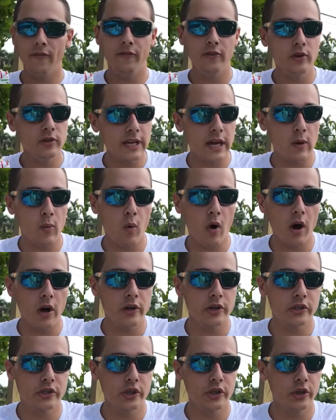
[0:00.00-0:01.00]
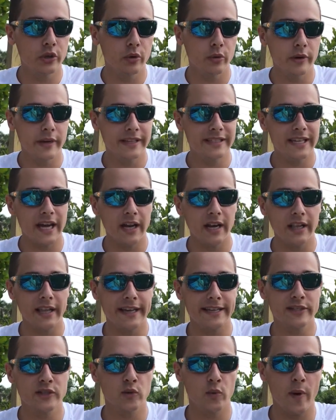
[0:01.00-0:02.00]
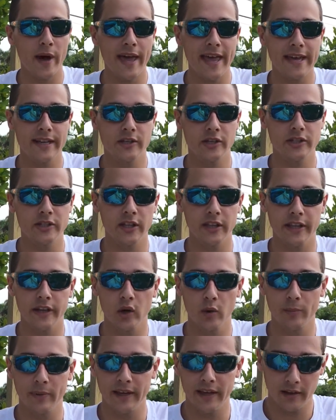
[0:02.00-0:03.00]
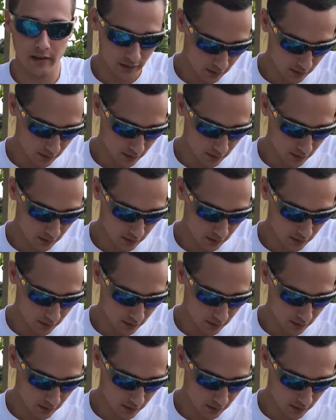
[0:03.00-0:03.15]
it feels like water too. It's kind of like swaying just a little bit.